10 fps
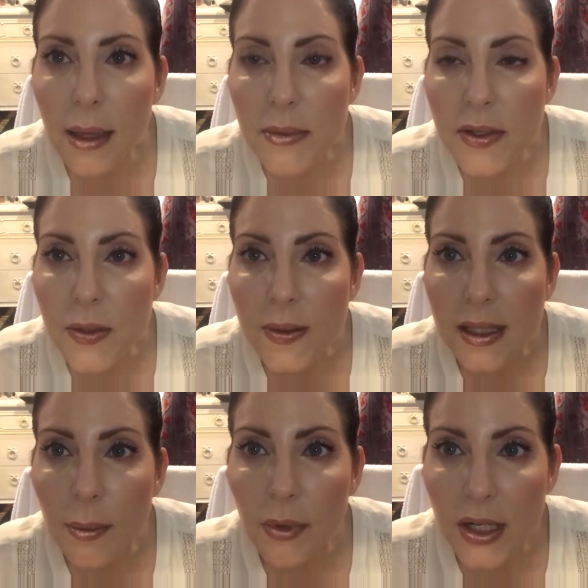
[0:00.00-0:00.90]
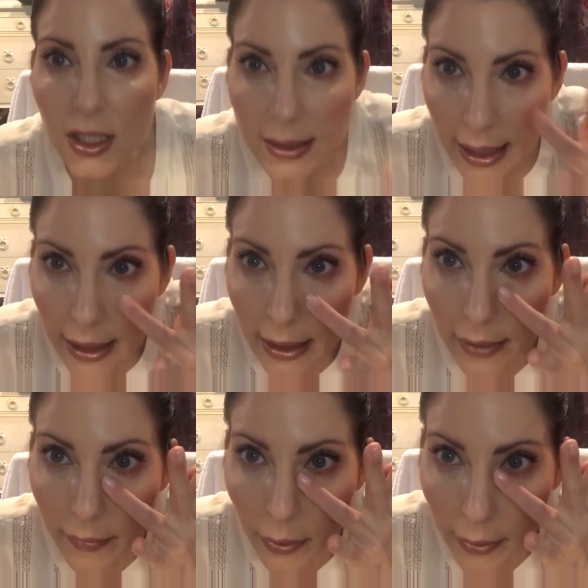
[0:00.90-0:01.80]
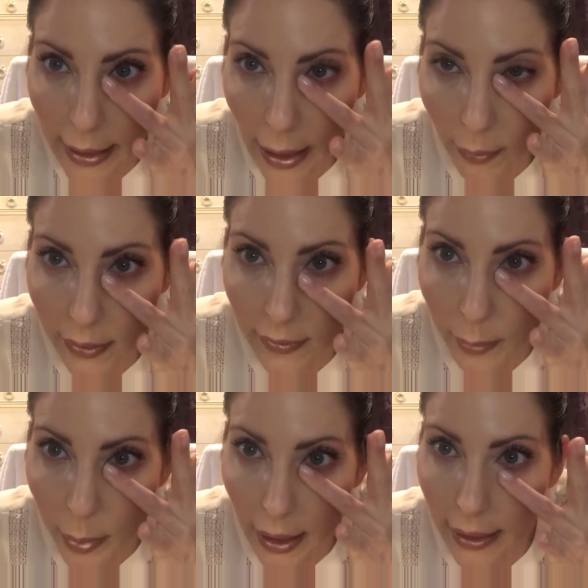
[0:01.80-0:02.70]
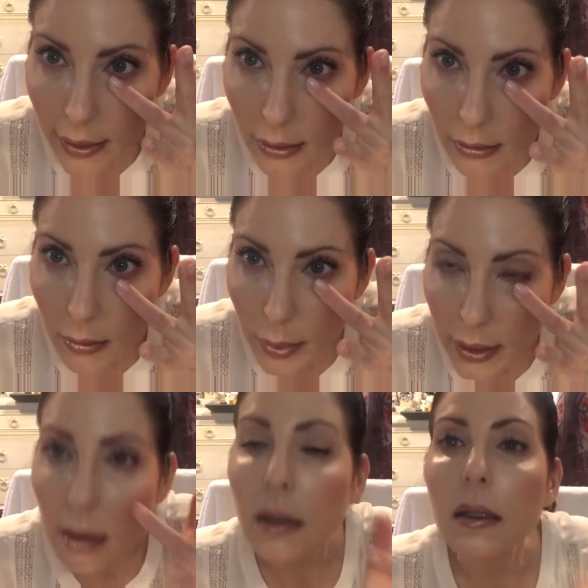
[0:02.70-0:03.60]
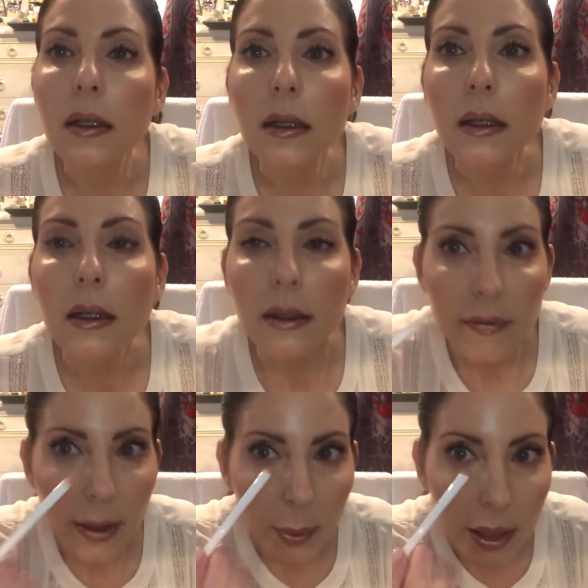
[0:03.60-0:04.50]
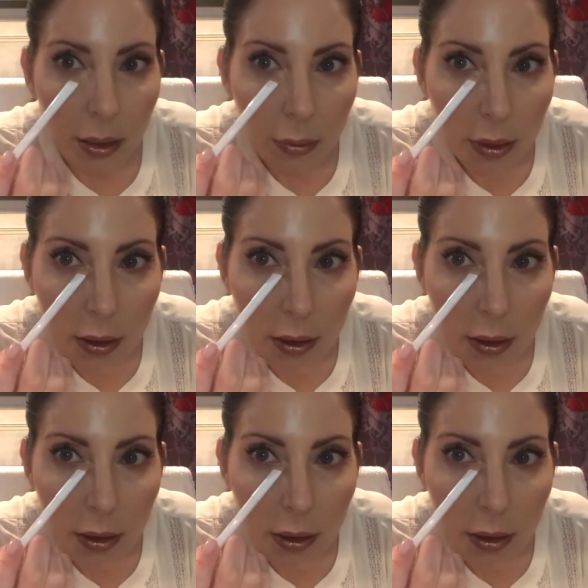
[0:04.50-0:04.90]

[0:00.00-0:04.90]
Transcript: I'm just using a brush because I can get in there, and now I'll just blot it a little bit. There we go.